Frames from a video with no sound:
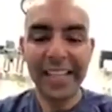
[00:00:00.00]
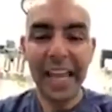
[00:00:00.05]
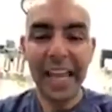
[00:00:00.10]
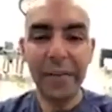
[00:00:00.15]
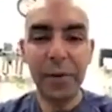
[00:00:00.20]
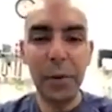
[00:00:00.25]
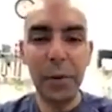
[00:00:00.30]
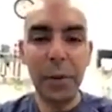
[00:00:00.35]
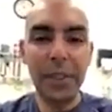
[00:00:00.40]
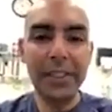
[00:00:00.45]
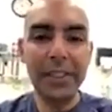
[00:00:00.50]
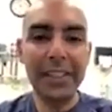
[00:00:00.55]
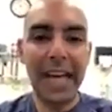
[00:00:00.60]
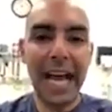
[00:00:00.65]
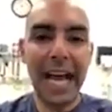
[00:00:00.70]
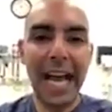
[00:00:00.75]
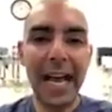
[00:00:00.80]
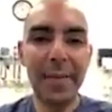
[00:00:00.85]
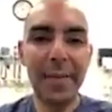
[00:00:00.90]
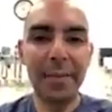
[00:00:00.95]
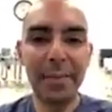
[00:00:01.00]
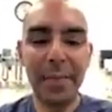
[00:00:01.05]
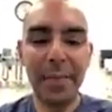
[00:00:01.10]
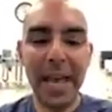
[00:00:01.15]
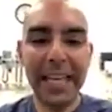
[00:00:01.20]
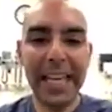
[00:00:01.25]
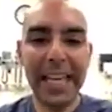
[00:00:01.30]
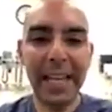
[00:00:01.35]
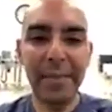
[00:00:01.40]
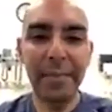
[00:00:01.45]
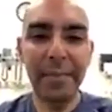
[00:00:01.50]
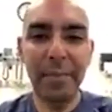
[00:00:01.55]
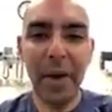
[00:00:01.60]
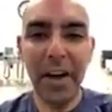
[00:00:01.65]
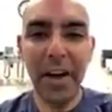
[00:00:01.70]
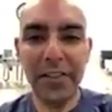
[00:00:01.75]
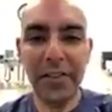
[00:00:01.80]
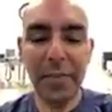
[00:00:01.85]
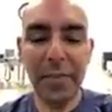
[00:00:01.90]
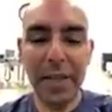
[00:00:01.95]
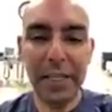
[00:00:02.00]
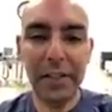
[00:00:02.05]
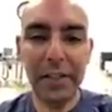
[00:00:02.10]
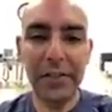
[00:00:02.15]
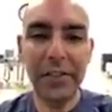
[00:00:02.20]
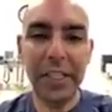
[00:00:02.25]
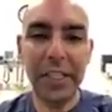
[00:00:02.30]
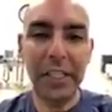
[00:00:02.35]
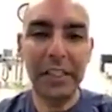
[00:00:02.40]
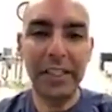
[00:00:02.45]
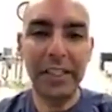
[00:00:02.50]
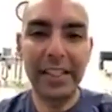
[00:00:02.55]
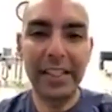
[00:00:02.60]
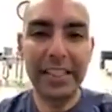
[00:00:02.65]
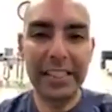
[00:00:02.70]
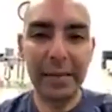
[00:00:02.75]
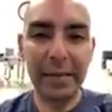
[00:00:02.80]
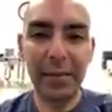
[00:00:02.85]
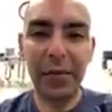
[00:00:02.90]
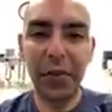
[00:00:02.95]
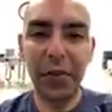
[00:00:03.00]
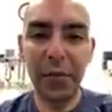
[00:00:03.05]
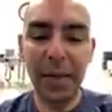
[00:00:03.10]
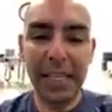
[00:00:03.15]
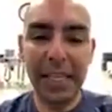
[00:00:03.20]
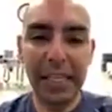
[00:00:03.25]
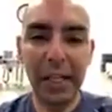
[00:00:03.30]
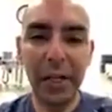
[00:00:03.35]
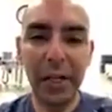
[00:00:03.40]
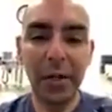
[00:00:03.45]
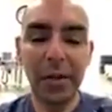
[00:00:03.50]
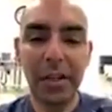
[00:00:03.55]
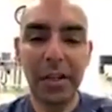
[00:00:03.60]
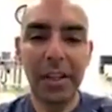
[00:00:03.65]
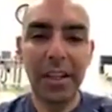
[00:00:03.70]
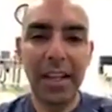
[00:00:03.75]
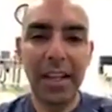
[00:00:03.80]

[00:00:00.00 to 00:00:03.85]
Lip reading: Hey everyone, I'm back at Boston Medical Center, as some of you may know.